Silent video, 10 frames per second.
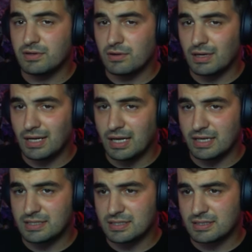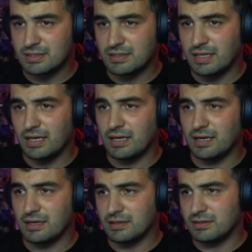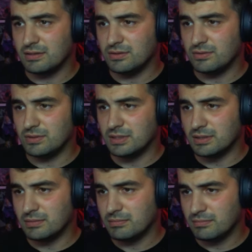or less, they can do the